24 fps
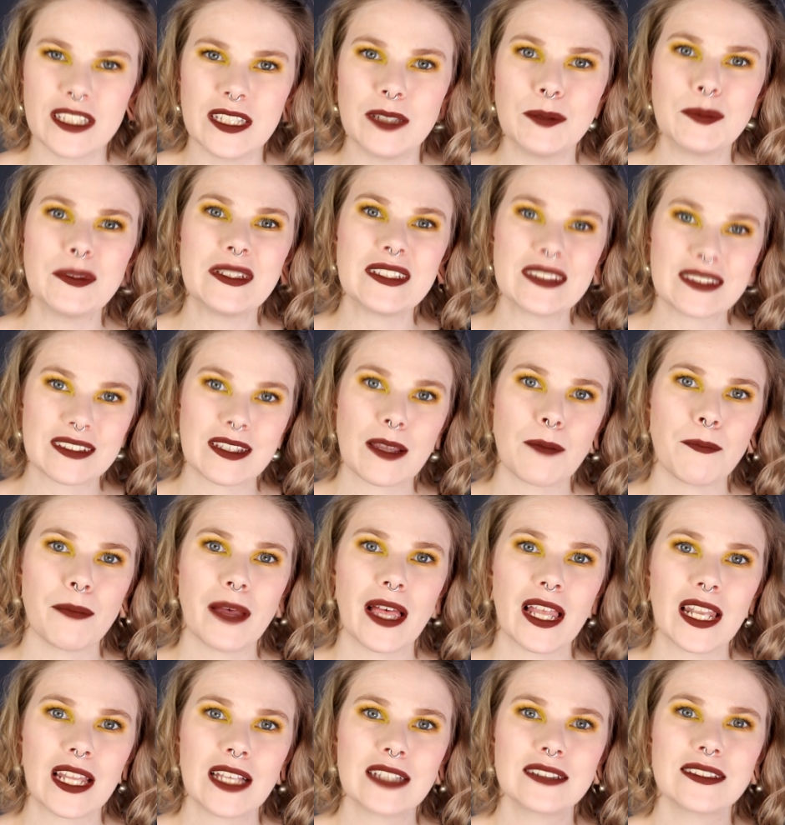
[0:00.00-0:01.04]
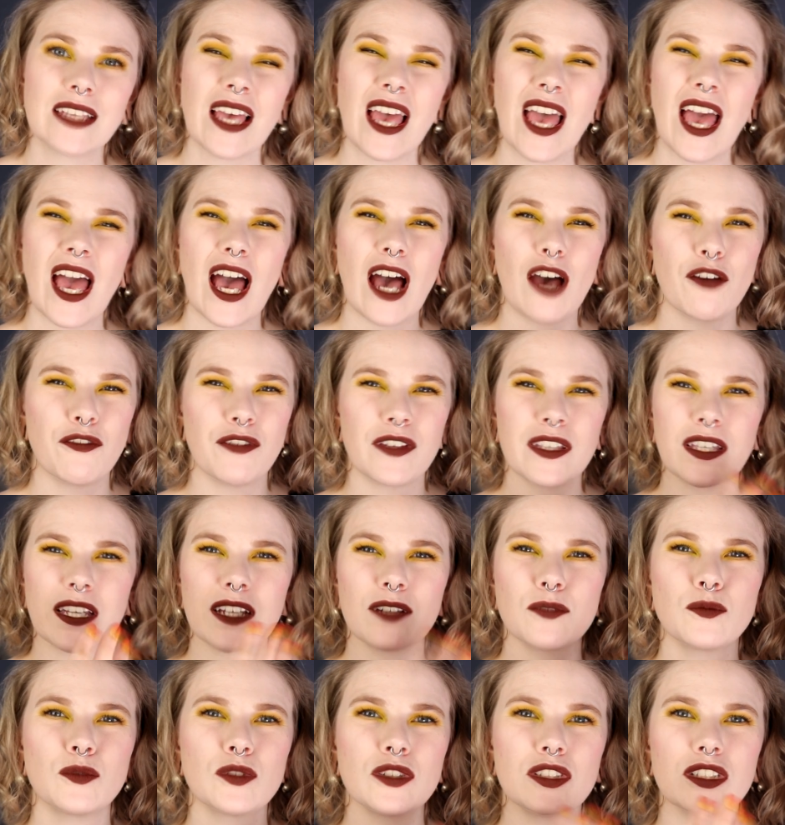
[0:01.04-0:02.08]
keep these 10 palettes, I think I
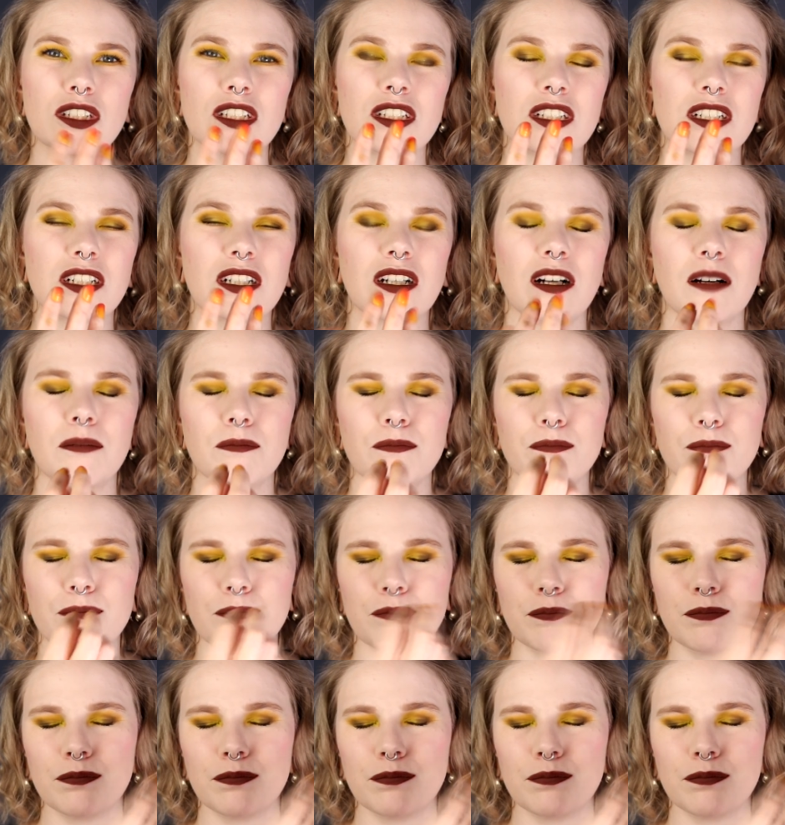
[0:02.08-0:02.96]
would come.